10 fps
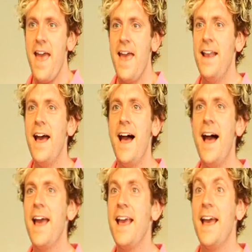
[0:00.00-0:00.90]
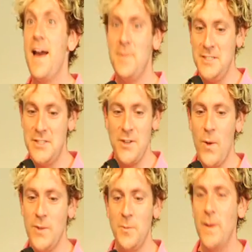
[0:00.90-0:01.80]
And I was
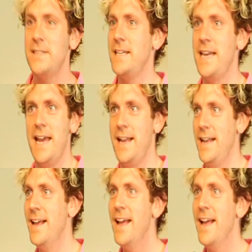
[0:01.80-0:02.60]
sold once again